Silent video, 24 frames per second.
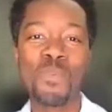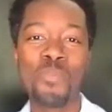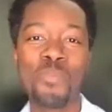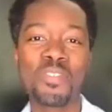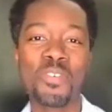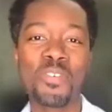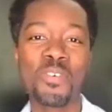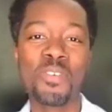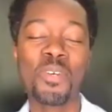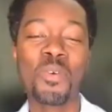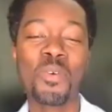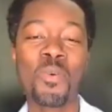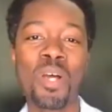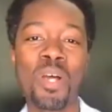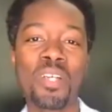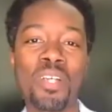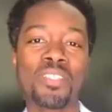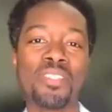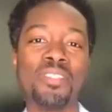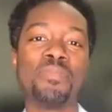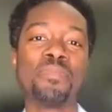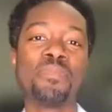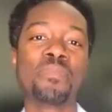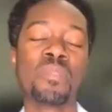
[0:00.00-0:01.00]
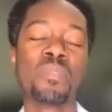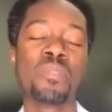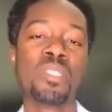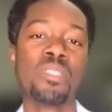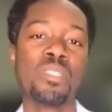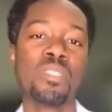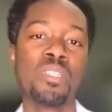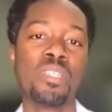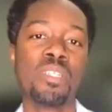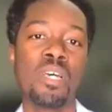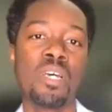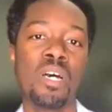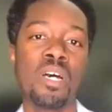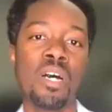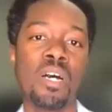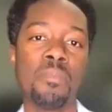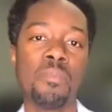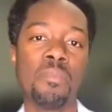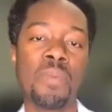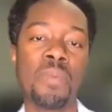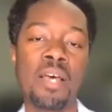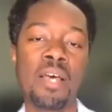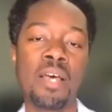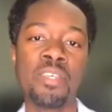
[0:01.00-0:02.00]
for the question.
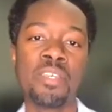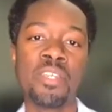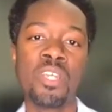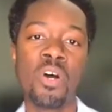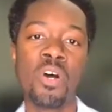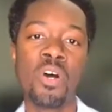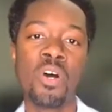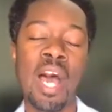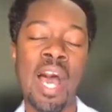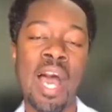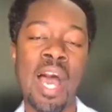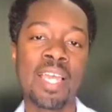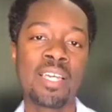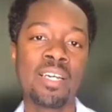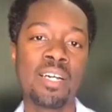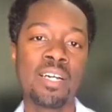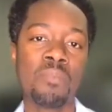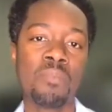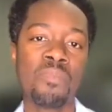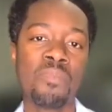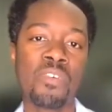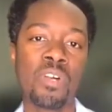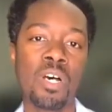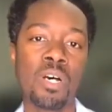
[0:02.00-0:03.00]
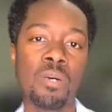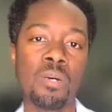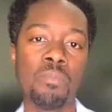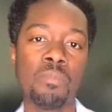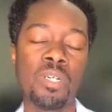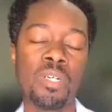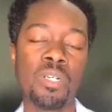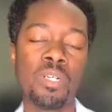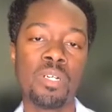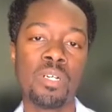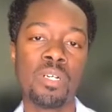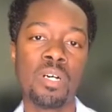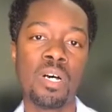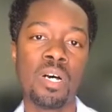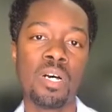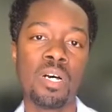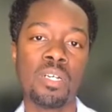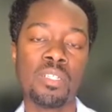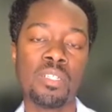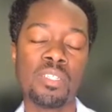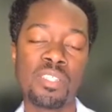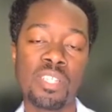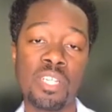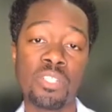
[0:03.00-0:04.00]
Um, you know, I come from uh,
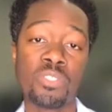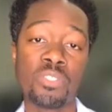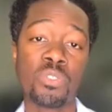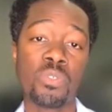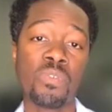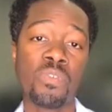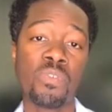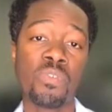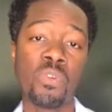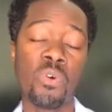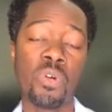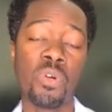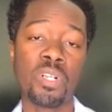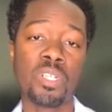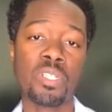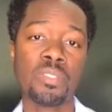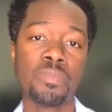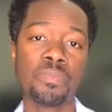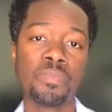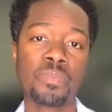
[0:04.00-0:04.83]
Central Florida,